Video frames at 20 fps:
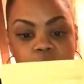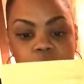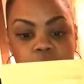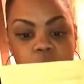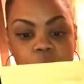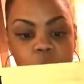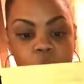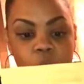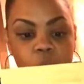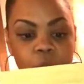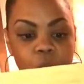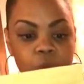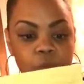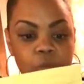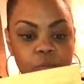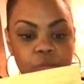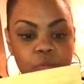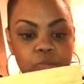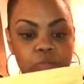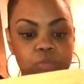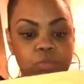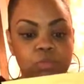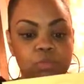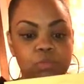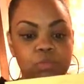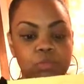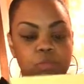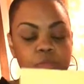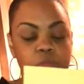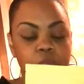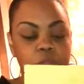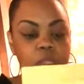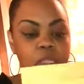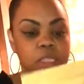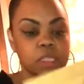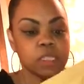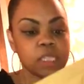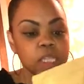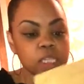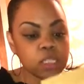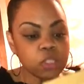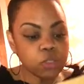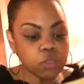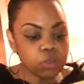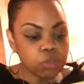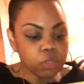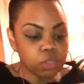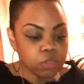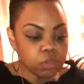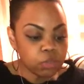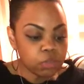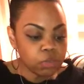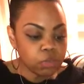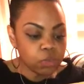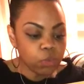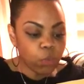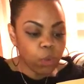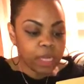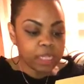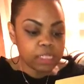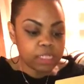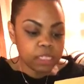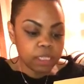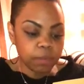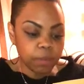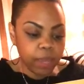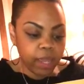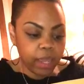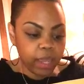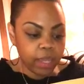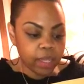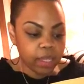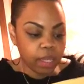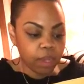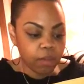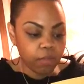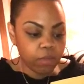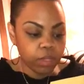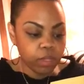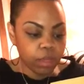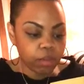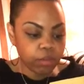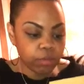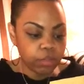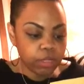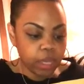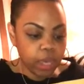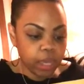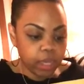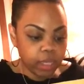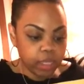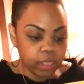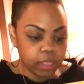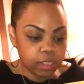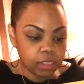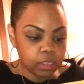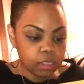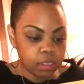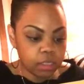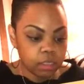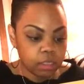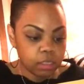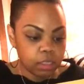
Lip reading: So it says you use 1 tea bag every other night,